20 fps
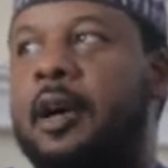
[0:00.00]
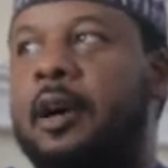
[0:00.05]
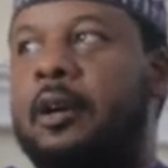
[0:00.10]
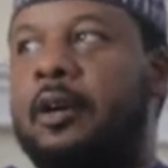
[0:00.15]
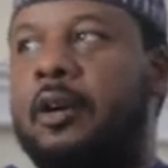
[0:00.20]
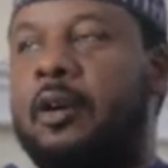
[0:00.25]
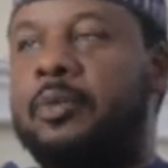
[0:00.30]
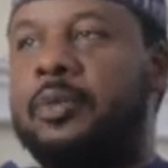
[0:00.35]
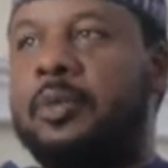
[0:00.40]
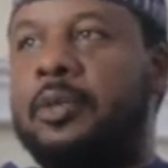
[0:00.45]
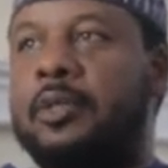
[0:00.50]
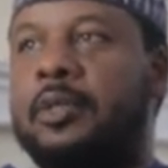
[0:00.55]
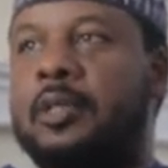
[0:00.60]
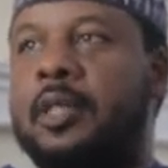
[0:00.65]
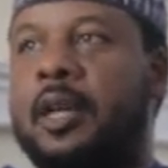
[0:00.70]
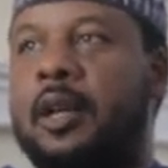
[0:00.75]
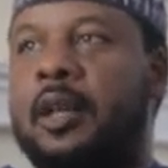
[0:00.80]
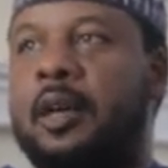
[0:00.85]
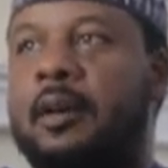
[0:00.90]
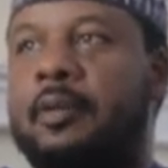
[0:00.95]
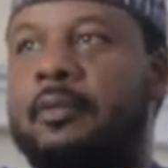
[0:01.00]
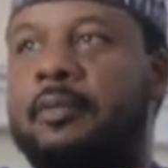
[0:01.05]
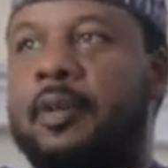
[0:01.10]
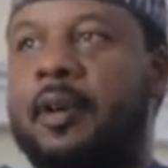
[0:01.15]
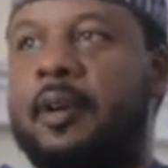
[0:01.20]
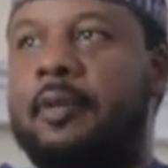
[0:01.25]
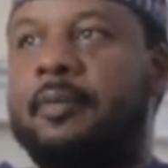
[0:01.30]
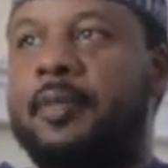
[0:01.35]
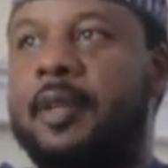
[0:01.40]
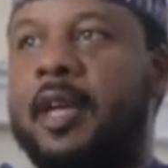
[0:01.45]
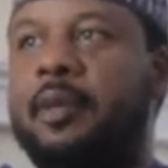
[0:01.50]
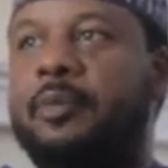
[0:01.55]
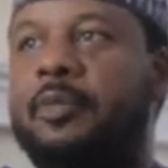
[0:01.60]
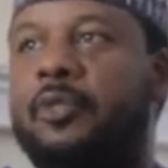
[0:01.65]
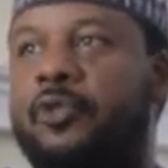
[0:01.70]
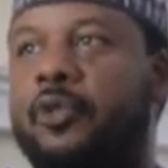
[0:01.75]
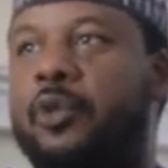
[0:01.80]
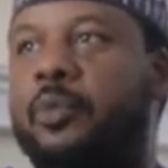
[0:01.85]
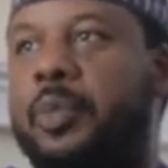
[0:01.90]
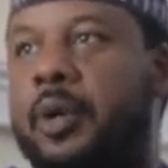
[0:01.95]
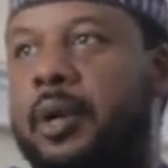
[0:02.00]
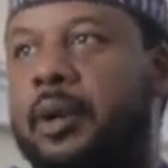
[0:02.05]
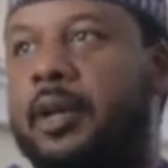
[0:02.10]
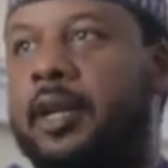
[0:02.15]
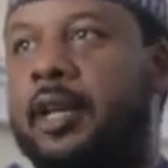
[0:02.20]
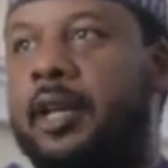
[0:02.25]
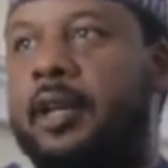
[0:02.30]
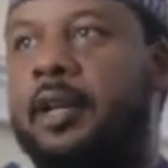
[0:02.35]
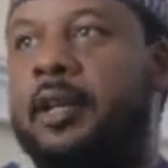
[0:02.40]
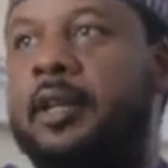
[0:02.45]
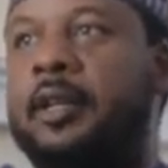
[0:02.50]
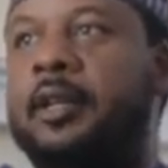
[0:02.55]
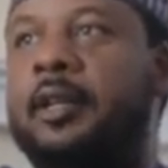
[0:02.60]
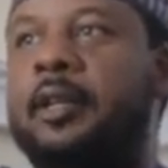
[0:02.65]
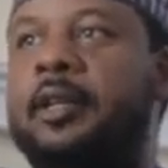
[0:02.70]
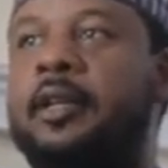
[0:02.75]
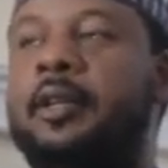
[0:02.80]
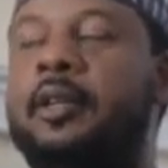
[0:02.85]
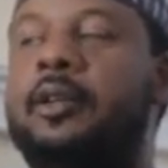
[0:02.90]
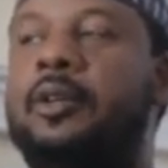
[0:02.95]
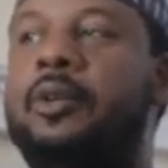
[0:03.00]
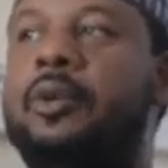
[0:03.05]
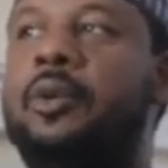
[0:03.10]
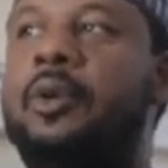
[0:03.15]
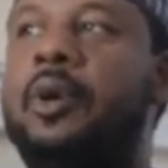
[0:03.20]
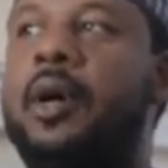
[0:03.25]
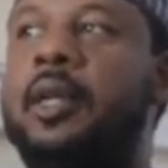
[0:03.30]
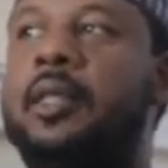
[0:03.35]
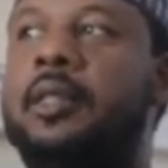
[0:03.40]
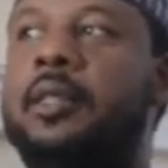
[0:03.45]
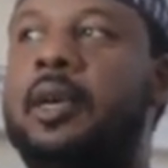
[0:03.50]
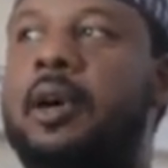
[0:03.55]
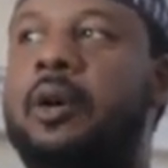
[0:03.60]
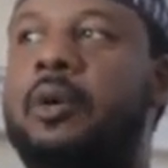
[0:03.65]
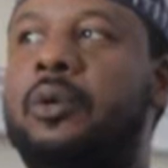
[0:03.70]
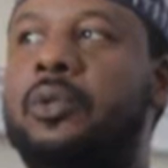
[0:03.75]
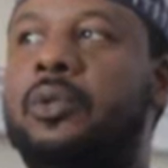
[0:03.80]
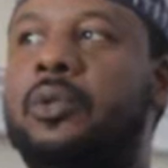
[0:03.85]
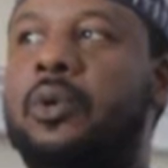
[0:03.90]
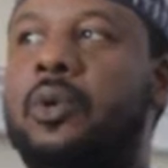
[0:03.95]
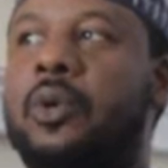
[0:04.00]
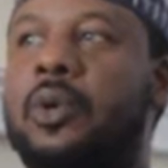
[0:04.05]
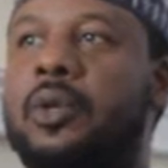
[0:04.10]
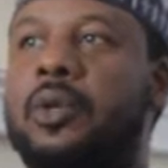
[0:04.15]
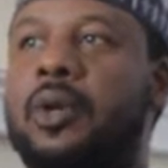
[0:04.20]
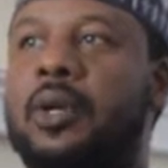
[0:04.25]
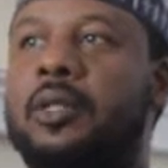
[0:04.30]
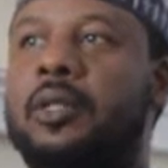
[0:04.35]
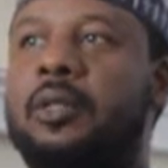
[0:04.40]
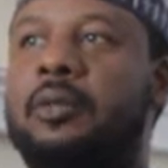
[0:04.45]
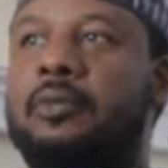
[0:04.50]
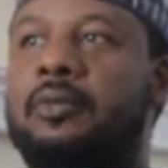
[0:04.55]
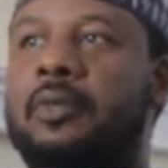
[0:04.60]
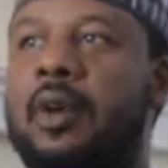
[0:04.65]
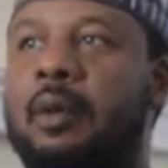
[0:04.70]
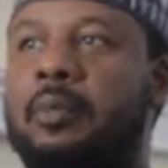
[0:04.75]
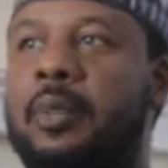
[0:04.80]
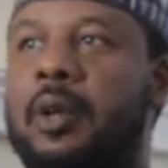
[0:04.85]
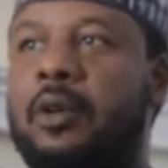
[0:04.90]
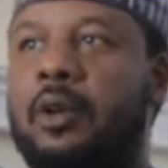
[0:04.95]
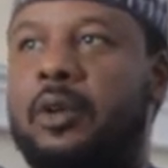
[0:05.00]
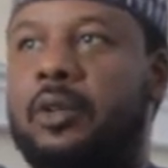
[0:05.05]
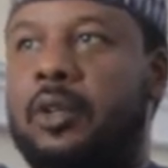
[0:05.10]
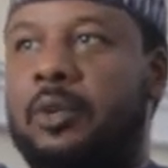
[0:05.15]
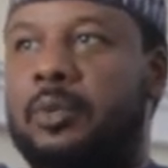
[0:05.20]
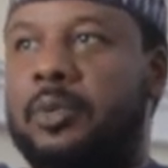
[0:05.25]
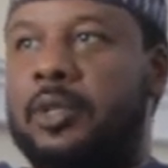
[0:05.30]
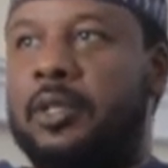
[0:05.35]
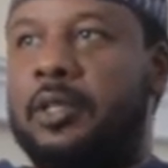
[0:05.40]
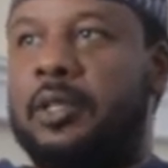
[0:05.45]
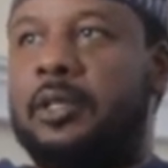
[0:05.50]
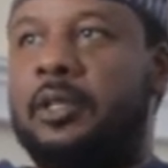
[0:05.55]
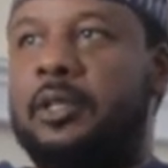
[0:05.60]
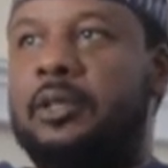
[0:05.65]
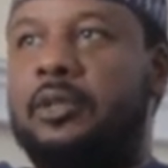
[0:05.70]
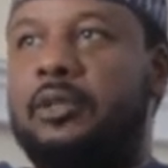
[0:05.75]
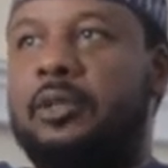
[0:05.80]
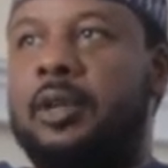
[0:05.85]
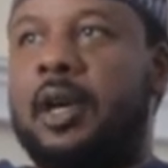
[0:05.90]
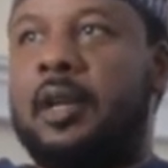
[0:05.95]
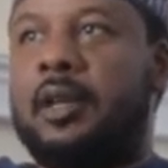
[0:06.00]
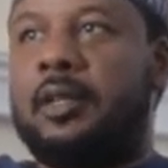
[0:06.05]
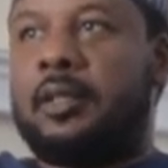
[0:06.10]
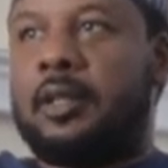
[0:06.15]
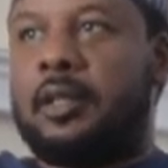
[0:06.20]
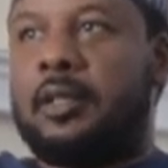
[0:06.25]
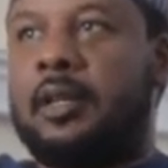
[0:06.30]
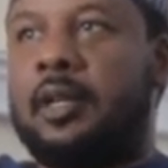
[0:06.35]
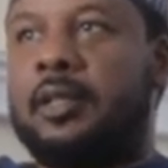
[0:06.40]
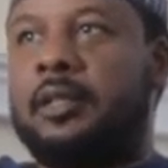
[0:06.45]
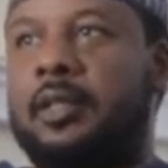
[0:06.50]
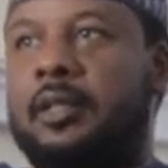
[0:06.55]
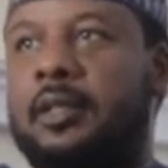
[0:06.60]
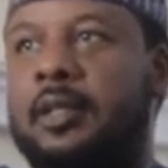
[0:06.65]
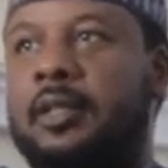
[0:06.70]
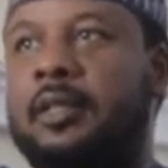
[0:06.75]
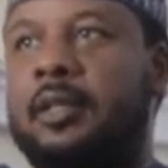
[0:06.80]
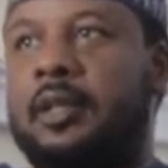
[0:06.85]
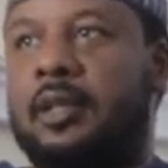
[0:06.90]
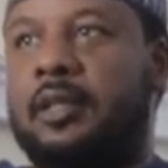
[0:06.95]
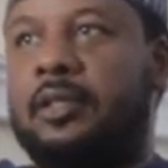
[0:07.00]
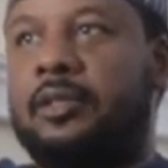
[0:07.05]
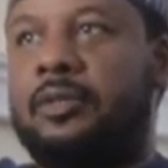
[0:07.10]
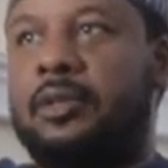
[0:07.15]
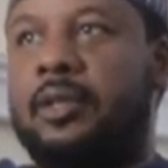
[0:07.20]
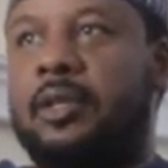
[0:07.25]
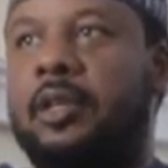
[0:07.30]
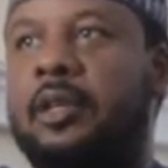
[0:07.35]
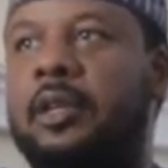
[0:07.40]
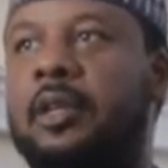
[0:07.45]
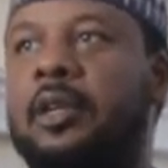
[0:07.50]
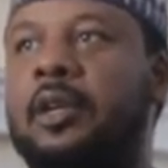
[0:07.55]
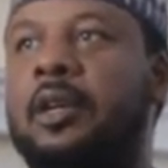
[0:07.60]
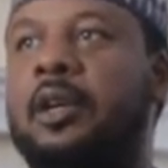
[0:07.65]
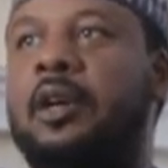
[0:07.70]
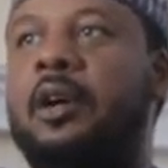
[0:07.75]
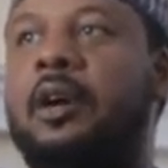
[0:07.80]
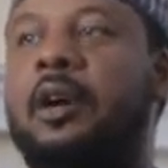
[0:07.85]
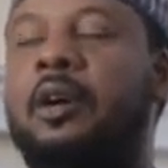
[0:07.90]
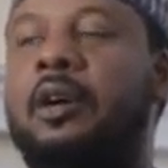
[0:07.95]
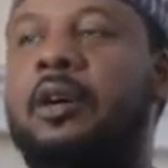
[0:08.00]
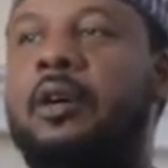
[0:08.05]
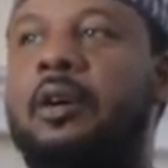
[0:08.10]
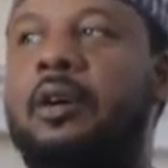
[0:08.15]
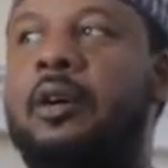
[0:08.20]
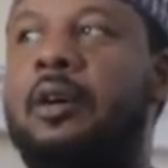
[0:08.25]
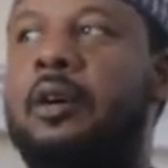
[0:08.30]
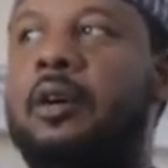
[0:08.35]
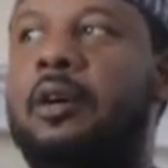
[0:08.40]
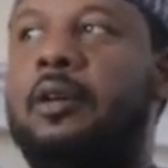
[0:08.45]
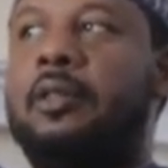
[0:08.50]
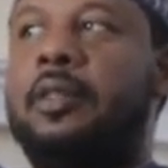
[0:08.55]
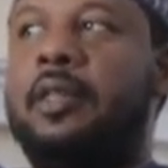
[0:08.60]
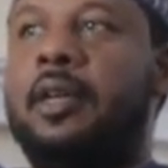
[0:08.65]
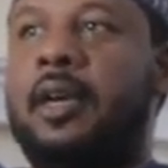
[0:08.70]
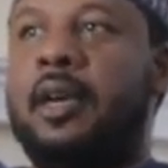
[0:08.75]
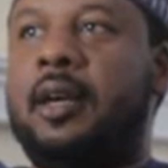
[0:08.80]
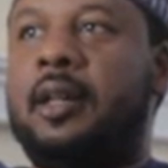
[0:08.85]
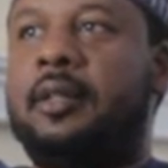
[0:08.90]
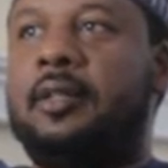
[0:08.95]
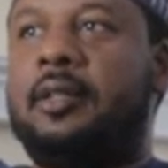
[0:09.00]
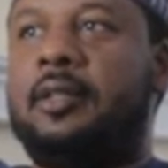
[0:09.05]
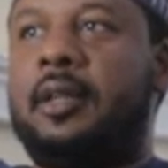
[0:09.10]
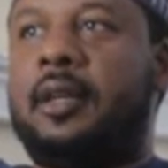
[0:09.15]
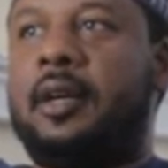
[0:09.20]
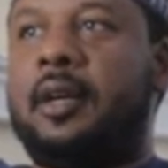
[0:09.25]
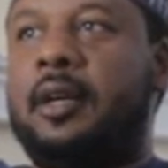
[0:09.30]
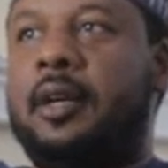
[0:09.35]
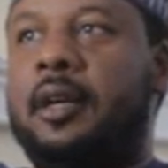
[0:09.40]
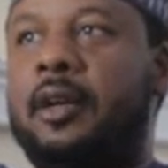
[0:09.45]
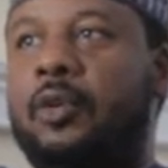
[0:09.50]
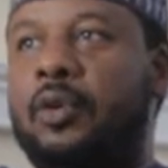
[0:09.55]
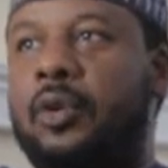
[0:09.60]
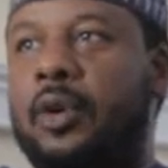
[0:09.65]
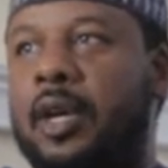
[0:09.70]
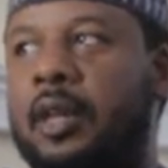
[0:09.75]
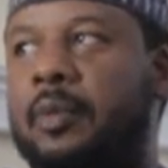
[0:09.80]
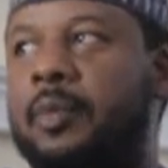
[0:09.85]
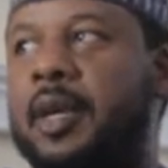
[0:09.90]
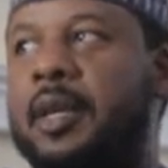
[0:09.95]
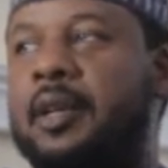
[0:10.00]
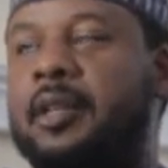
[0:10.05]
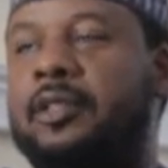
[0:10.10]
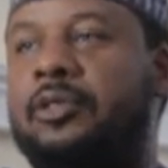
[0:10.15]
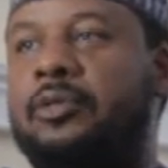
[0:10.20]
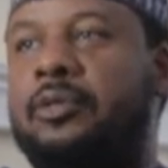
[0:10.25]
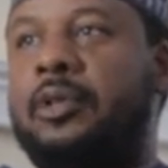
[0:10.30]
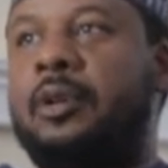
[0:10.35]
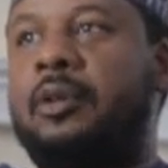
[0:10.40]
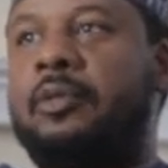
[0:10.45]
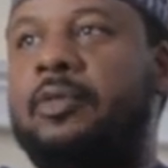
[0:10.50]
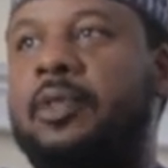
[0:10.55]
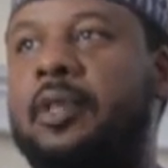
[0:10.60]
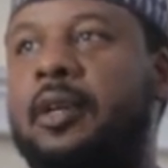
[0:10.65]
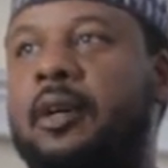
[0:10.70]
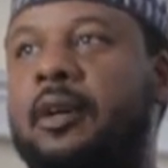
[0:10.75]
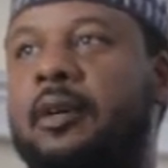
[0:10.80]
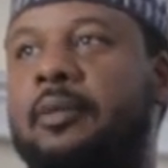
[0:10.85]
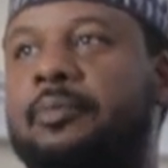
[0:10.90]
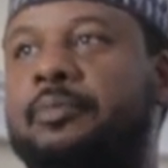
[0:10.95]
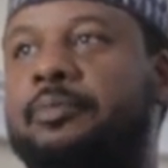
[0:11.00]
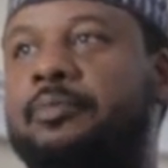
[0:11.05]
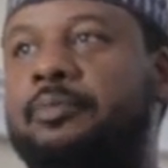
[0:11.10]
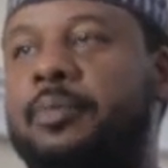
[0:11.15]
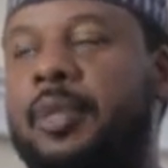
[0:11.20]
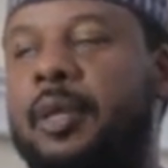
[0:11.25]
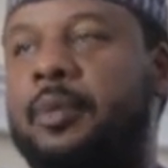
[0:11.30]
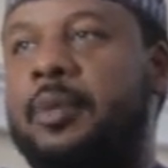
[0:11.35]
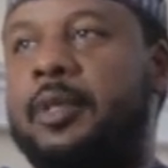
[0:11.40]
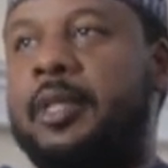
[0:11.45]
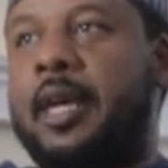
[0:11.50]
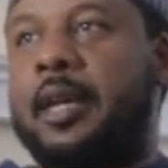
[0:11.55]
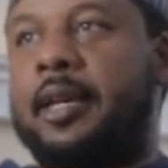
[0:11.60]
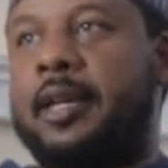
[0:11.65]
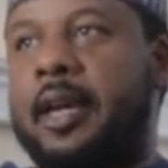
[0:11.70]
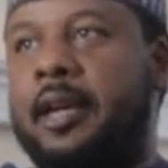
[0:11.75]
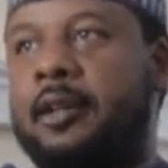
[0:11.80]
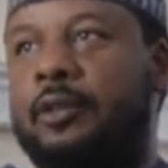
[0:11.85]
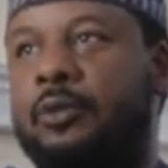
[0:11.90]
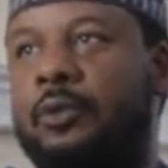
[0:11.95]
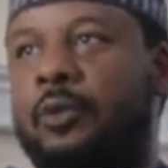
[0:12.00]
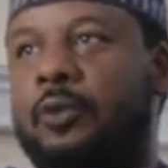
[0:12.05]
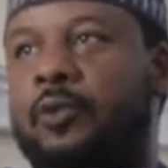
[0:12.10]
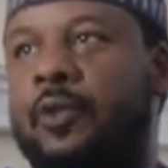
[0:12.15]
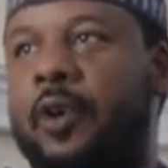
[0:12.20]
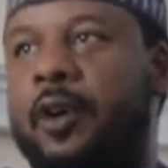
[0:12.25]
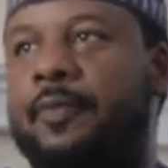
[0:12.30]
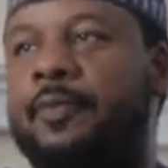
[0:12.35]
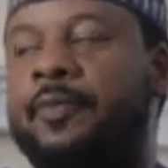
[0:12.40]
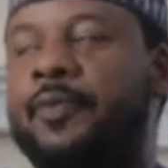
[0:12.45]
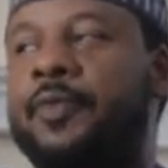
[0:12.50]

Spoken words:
corpses that have died before burial, and they are also conducting verbal autopsy to try and ascertain the history, the health, ailment history of the people that died so far.